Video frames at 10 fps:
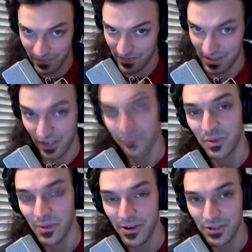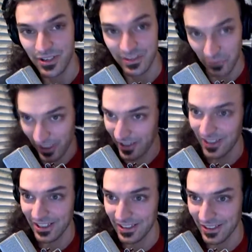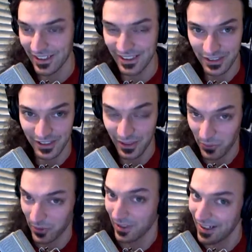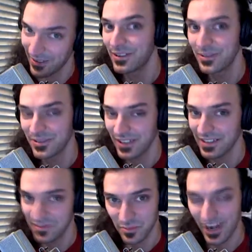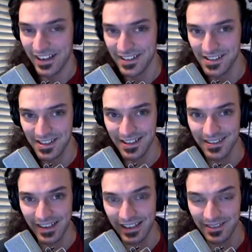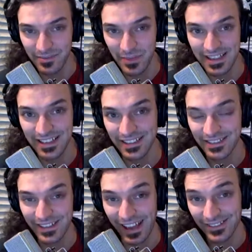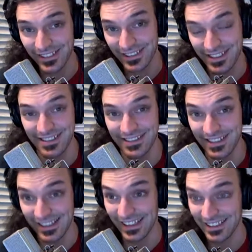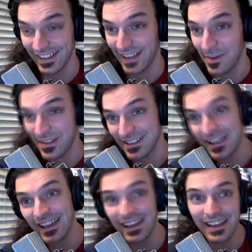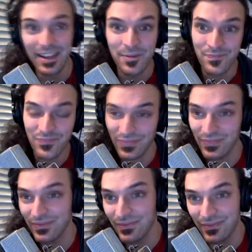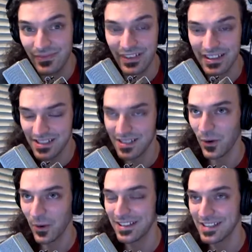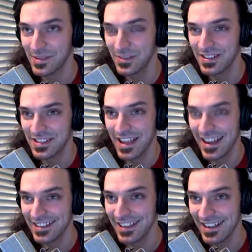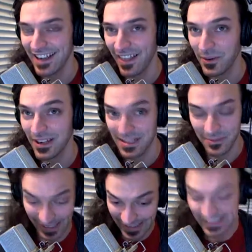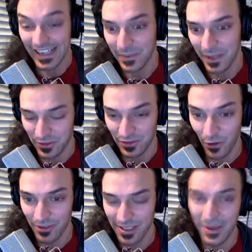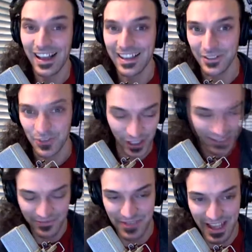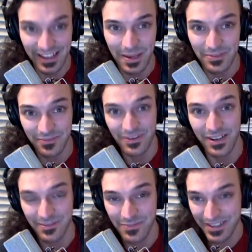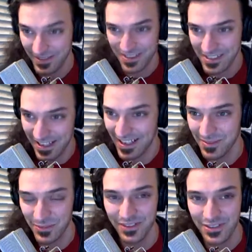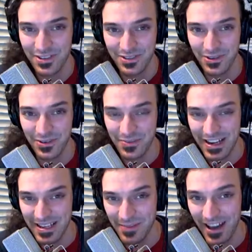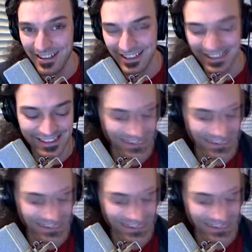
self-promotion. We all are, you know, we're our own kind of brands and, and media outlets. And that's, I mean, in some way it seems insane. And then in other ways, I'm like, damn, I'm totally behind on trying to set up and, and be sustainable of just doing Media Monarchy.